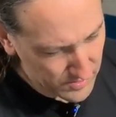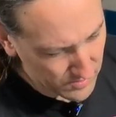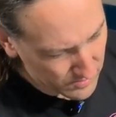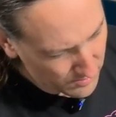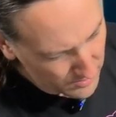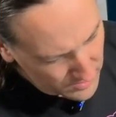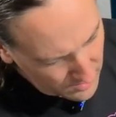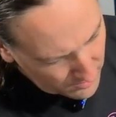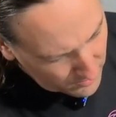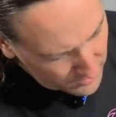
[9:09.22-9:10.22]
Okay, so
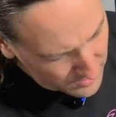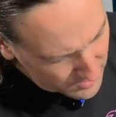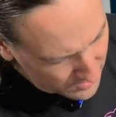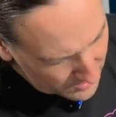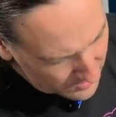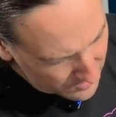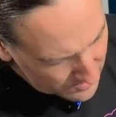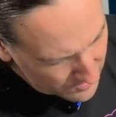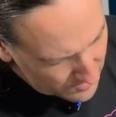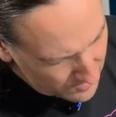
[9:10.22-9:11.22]
somebody tell me what this
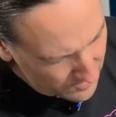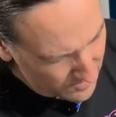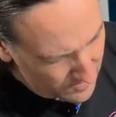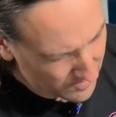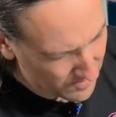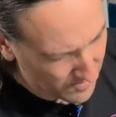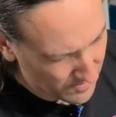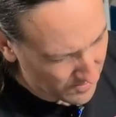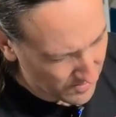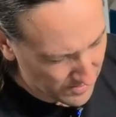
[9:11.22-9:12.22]
thing is.
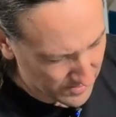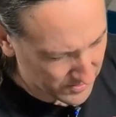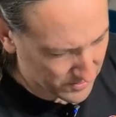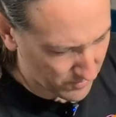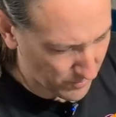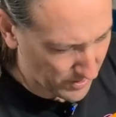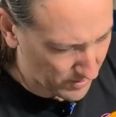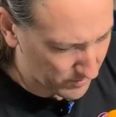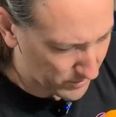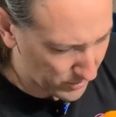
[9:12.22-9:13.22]
Just
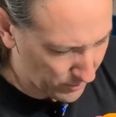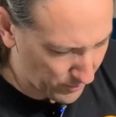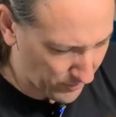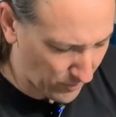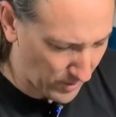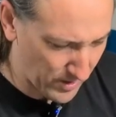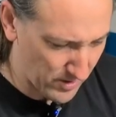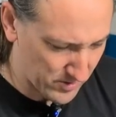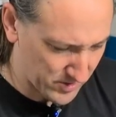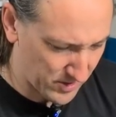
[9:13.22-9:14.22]
a random loop
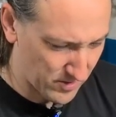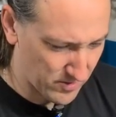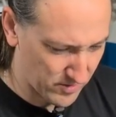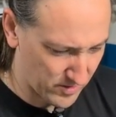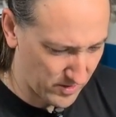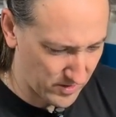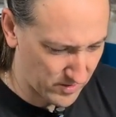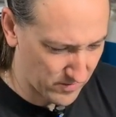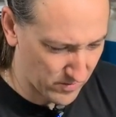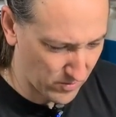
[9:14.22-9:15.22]
of wires here at
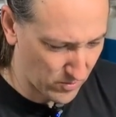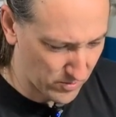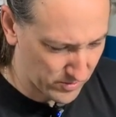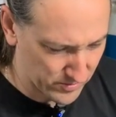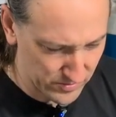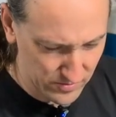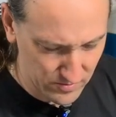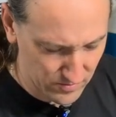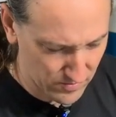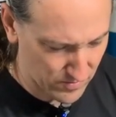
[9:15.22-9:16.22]
the end of the
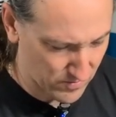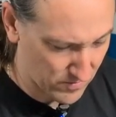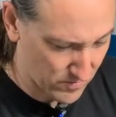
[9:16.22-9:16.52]
coils.